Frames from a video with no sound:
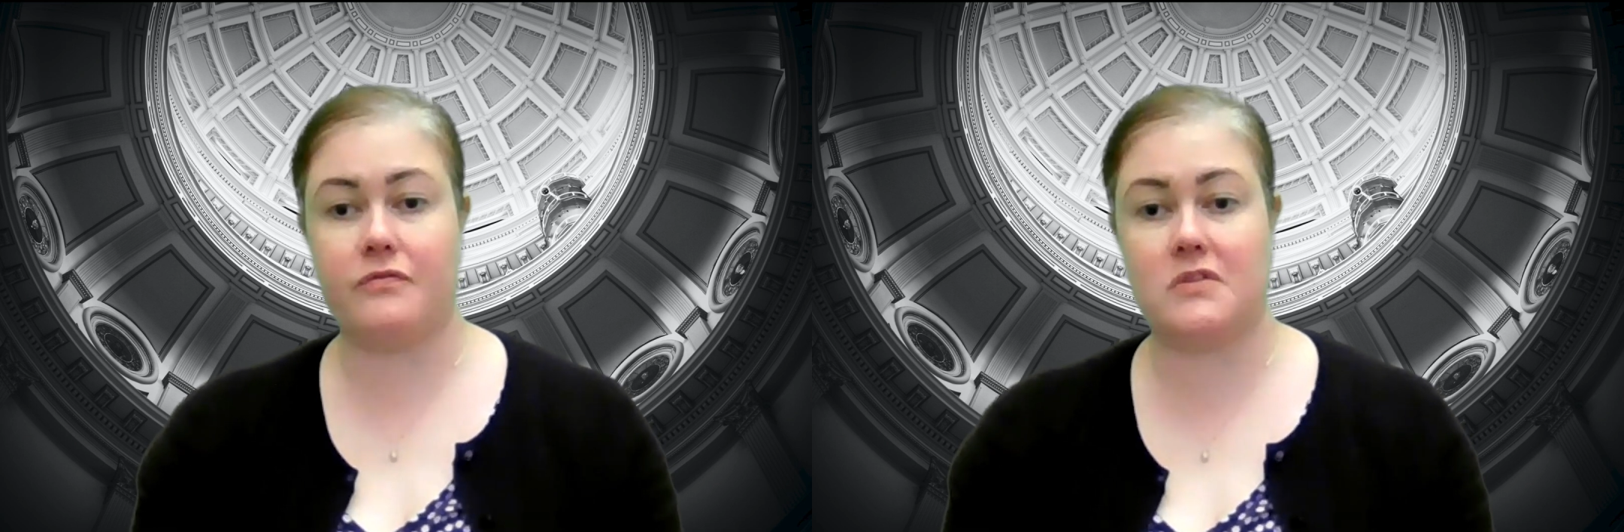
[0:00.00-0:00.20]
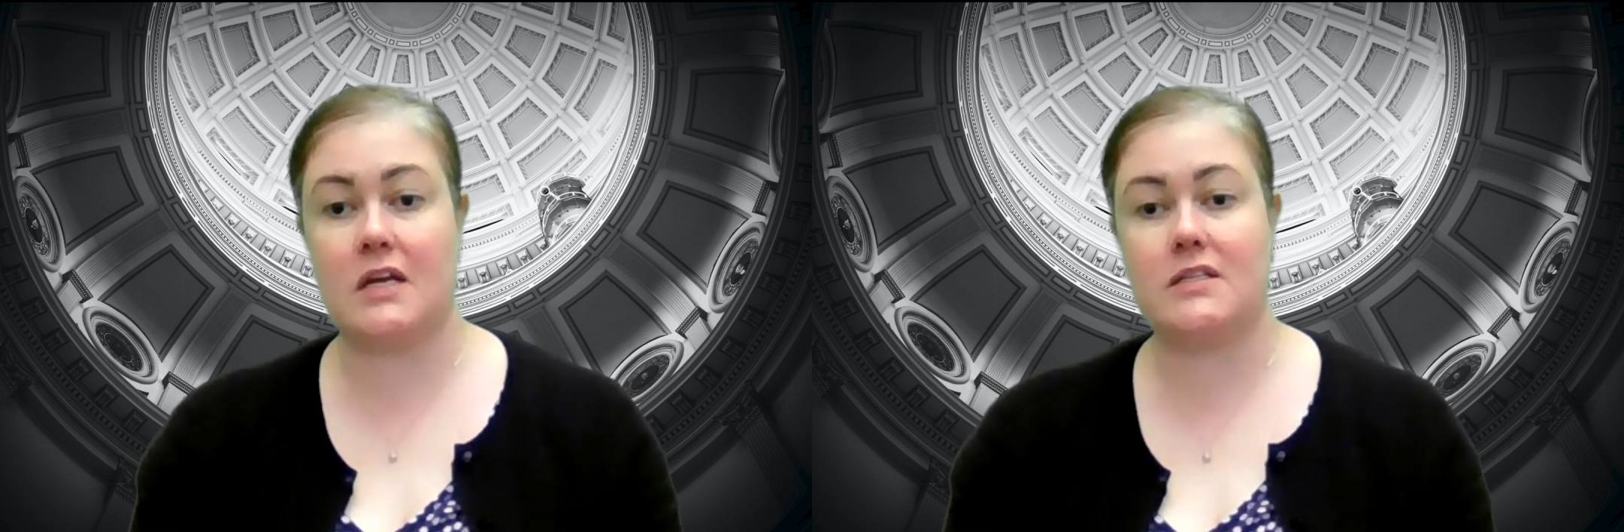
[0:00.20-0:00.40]

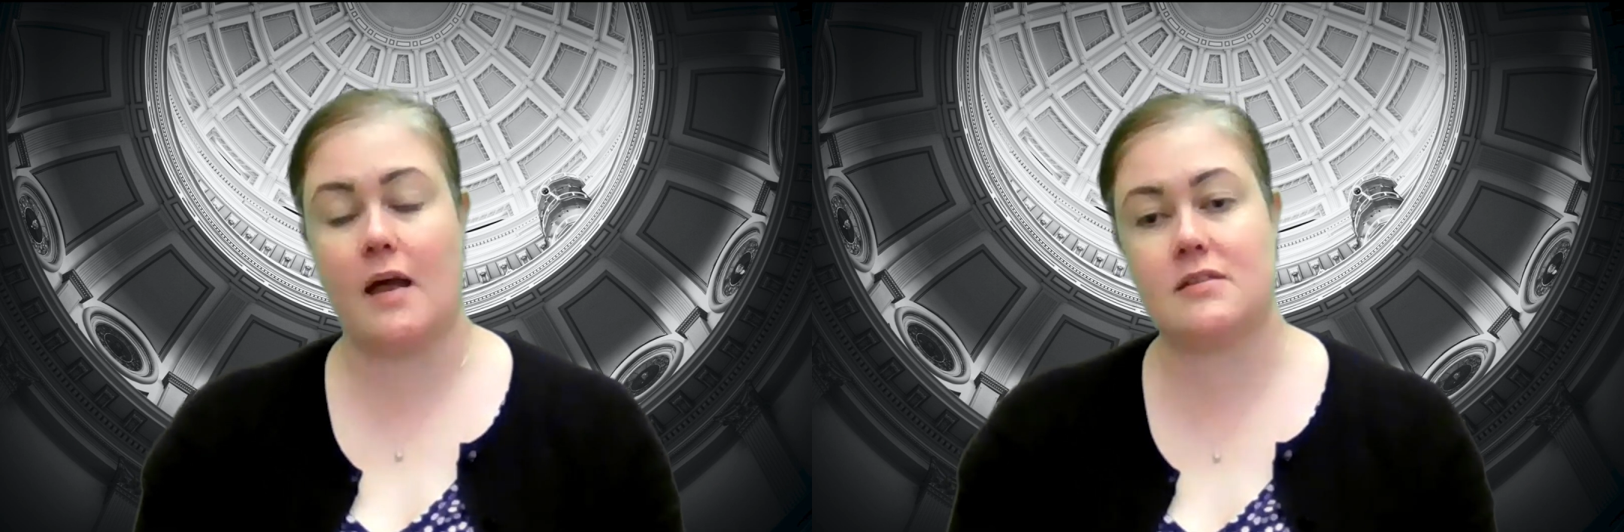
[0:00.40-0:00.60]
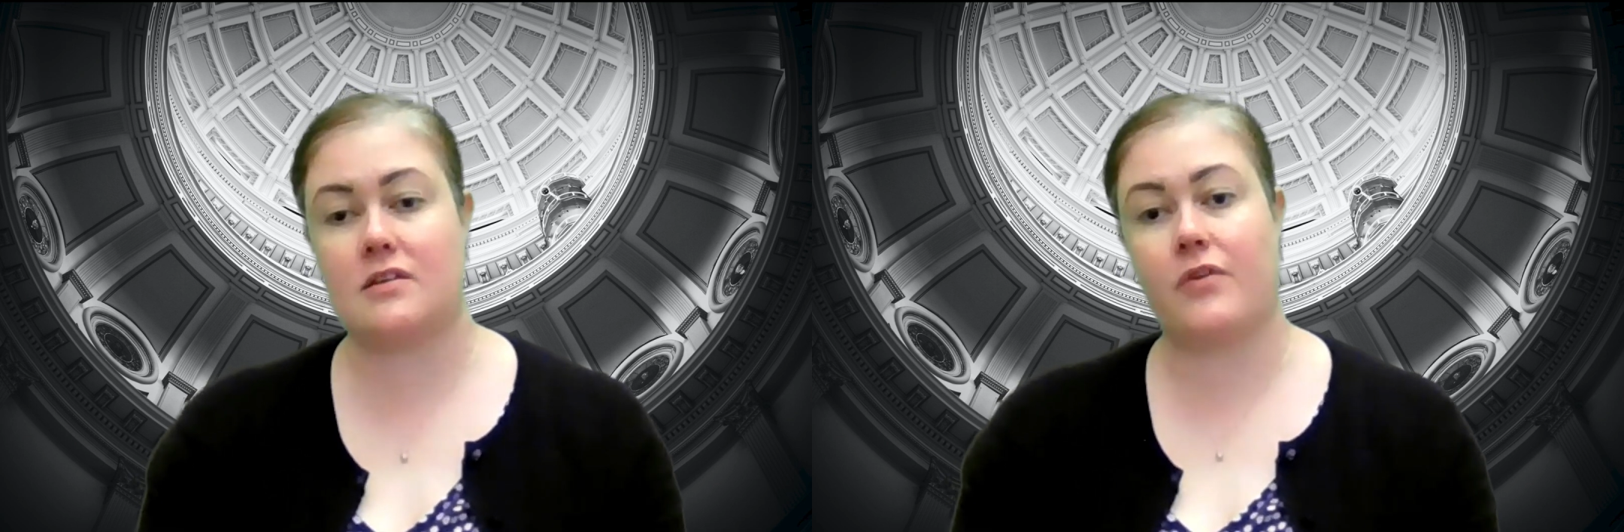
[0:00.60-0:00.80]
did
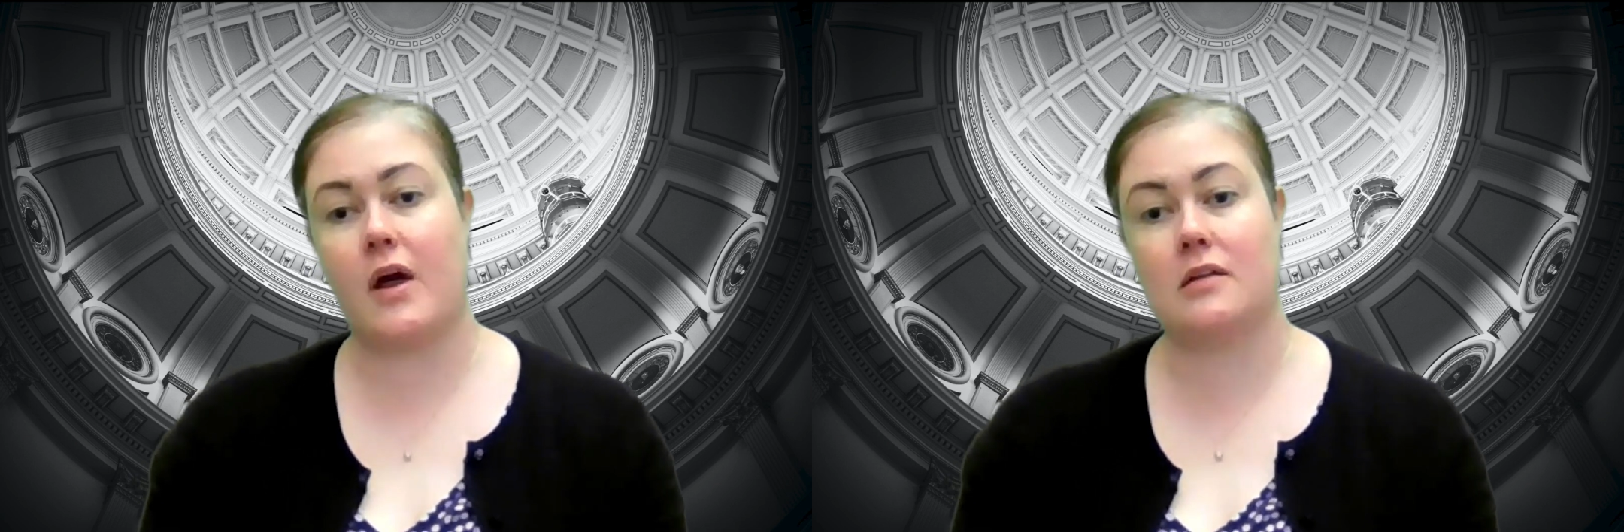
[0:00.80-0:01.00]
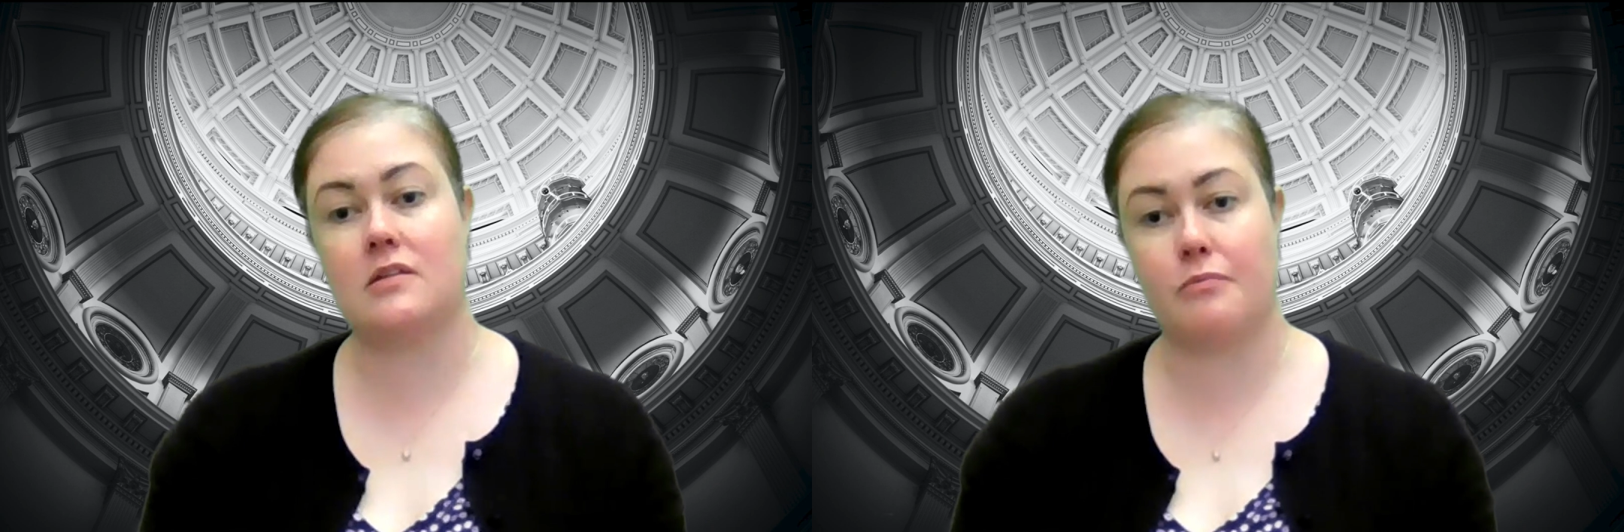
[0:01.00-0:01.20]
testify
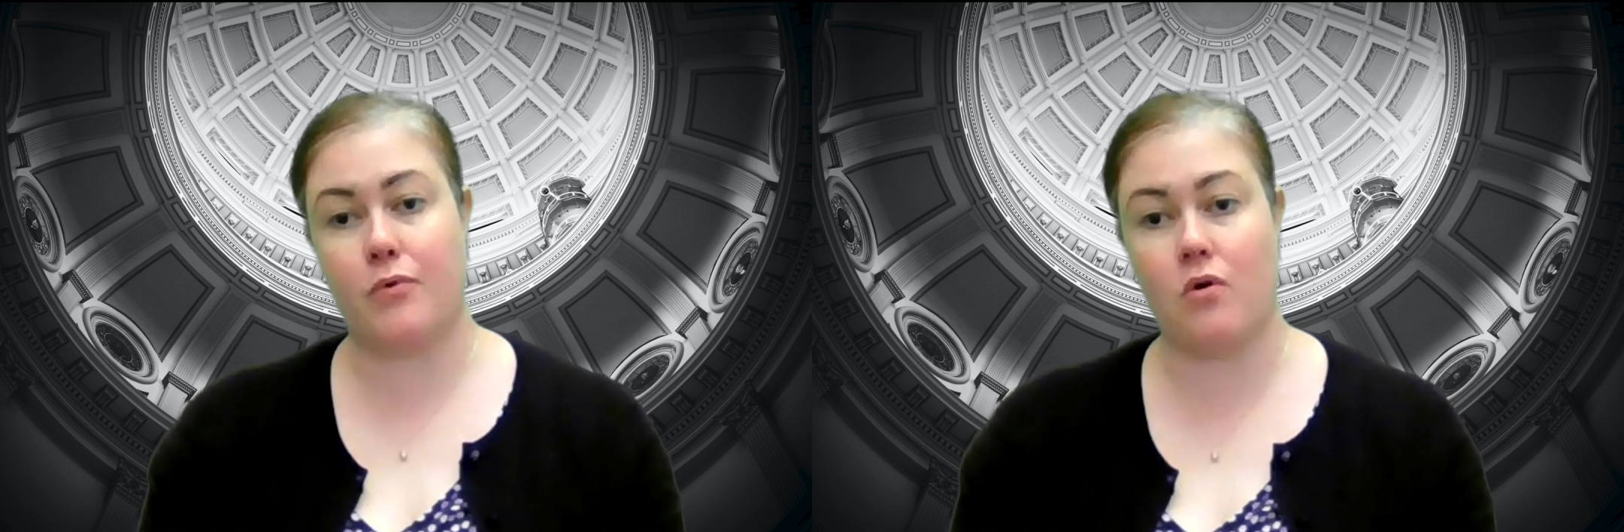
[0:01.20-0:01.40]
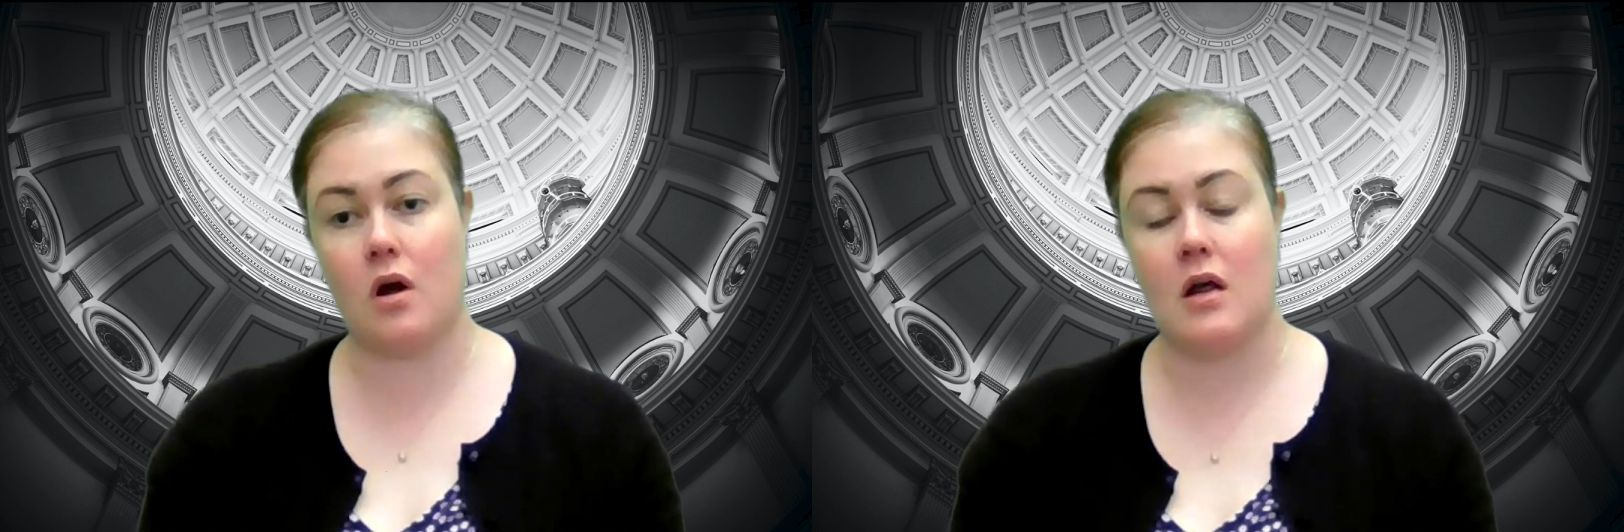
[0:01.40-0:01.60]
in
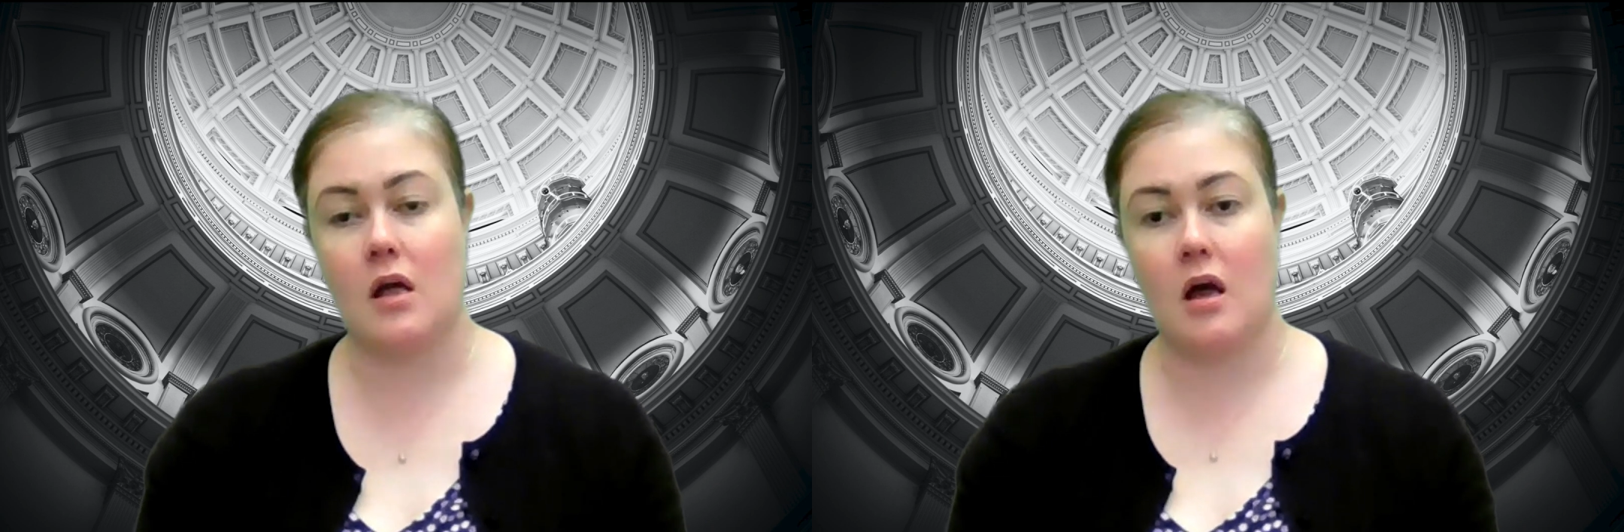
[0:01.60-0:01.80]
support